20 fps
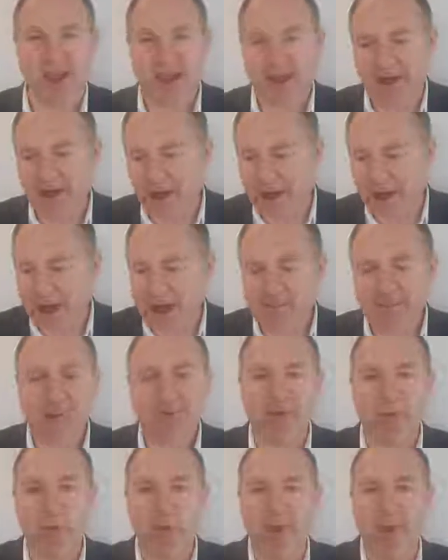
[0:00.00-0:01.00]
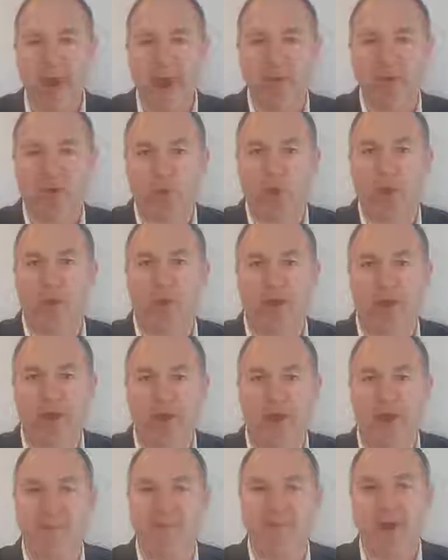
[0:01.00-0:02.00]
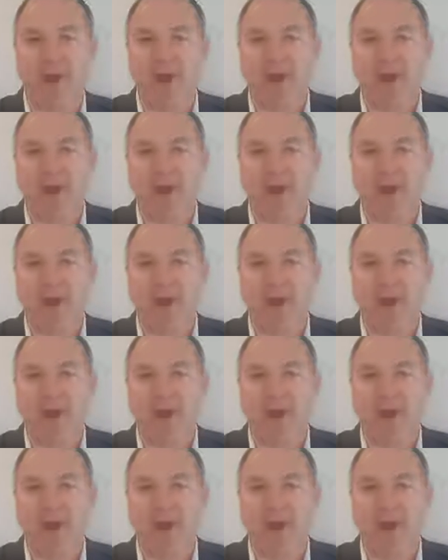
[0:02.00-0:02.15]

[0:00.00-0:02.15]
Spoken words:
He can lead me from where I am to where I want to go.